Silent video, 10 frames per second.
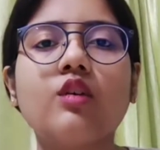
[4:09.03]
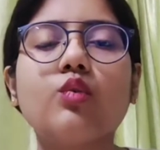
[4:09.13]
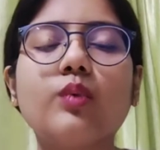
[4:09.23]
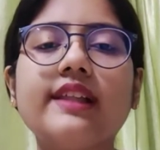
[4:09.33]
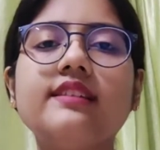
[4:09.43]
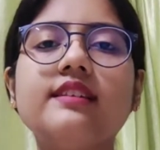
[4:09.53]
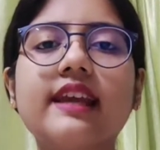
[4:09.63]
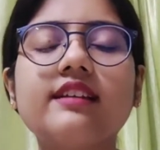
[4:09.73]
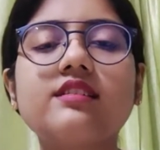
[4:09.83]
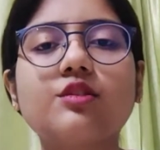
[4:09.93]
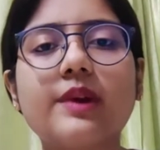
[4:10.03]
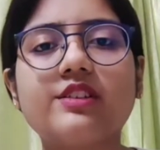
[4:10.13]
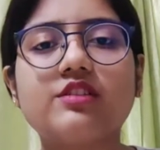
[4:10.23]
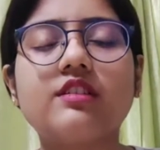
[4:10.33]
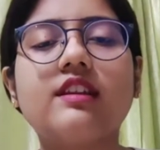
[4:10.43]
Well, the next
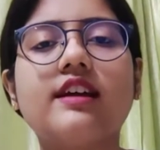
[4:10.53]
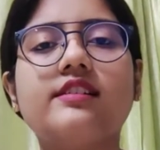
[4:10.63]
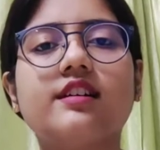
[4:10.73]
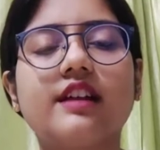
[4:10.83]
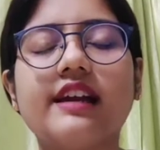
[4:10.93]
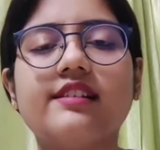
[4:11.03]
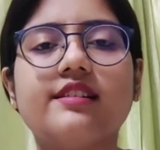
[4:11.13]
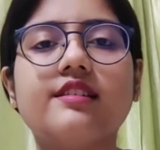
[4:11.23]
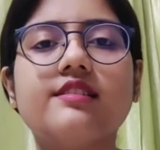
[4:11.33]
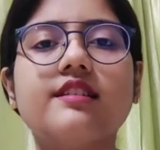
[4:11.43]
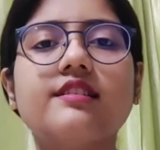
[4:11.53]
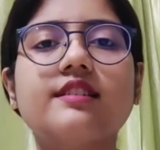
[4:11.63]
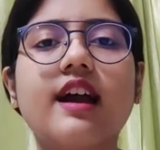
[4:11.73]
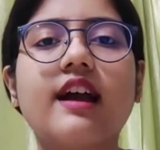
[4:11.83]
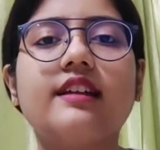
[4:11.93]
question that arises is
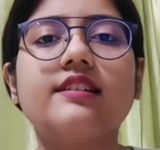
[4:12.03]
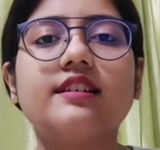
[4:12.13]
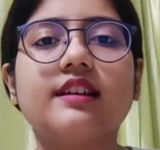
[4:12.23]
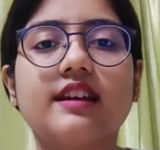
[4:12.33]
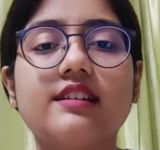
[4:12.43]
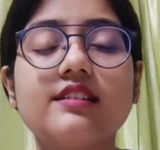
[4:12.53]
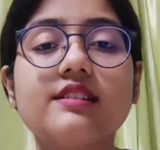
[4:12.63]
that, is